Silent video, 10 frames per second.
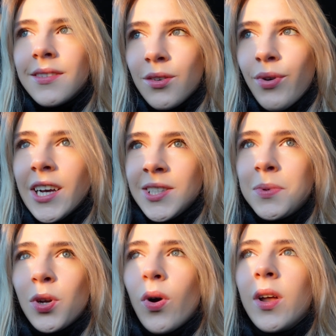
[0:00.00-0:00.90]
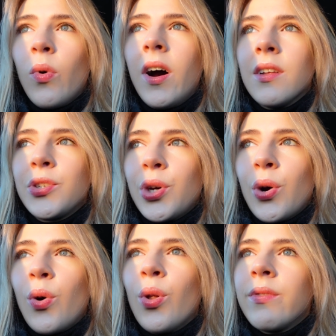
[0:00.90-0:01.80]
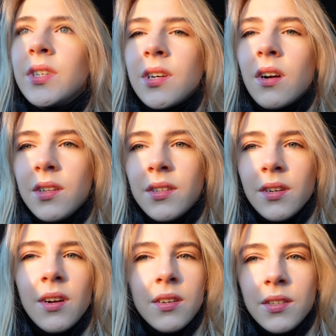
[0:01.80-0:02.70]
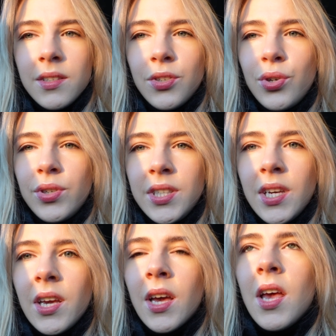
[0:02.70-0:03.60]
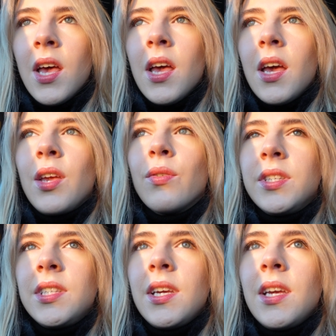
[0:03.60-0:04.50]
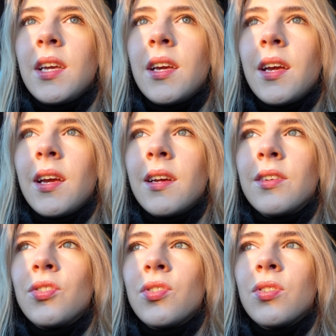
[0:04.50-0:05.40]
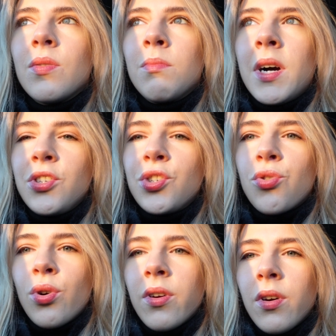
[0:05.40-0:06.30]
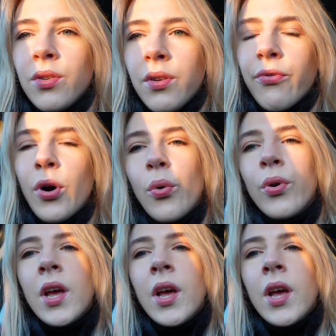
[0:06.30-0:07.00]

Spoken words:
grasp it quite well. So all of these colors that you see it much stronger on the phone.